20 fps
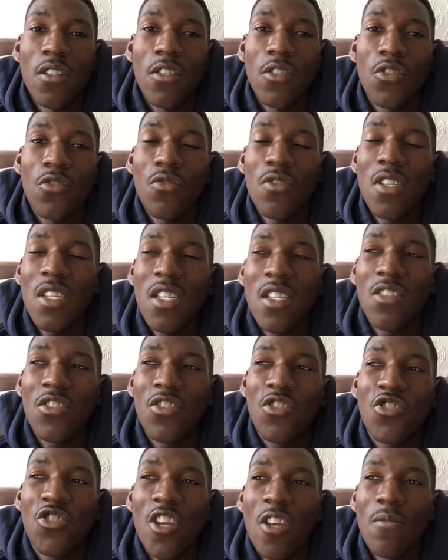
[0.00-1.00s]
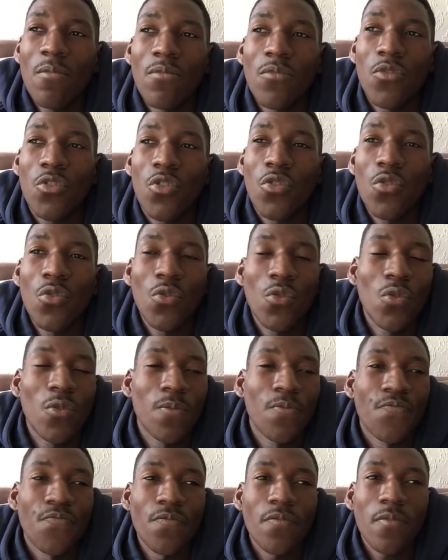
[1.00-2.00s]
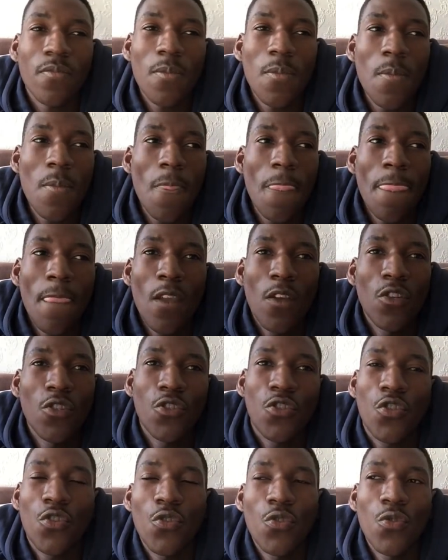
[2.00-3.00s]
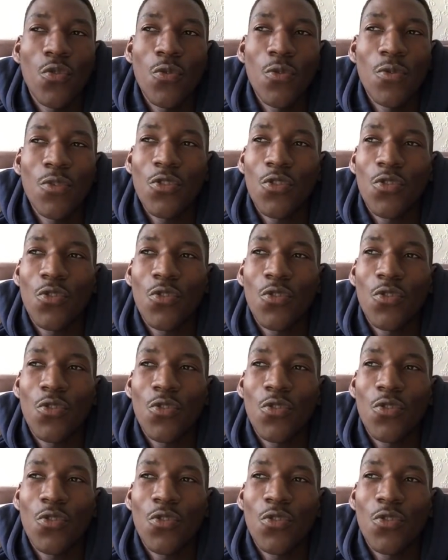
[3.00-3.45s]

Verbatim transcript: you need gym to to